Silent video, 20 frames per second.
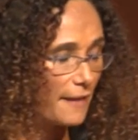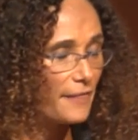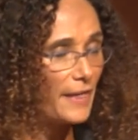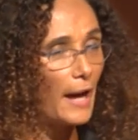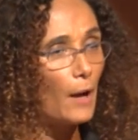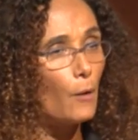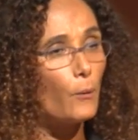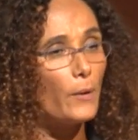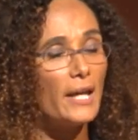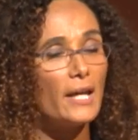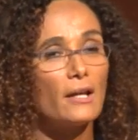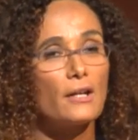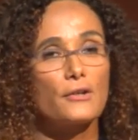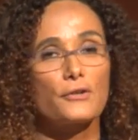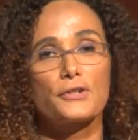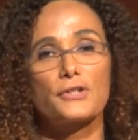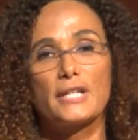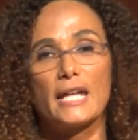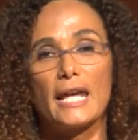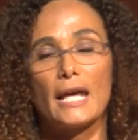that we
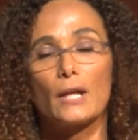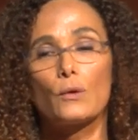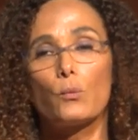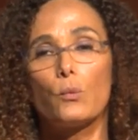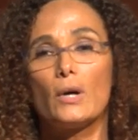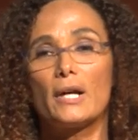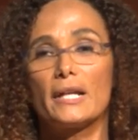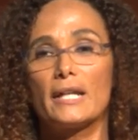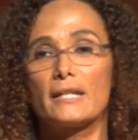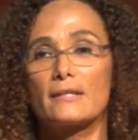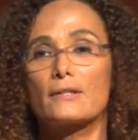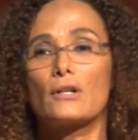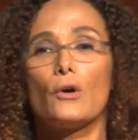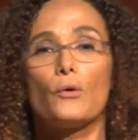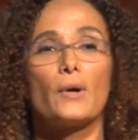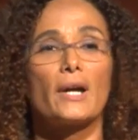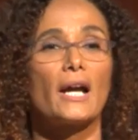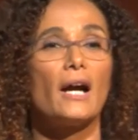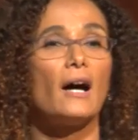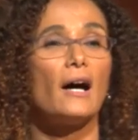understand what is
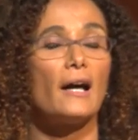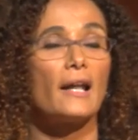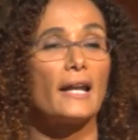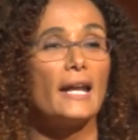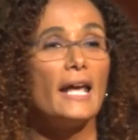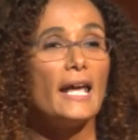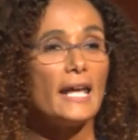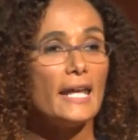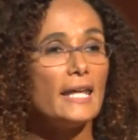going on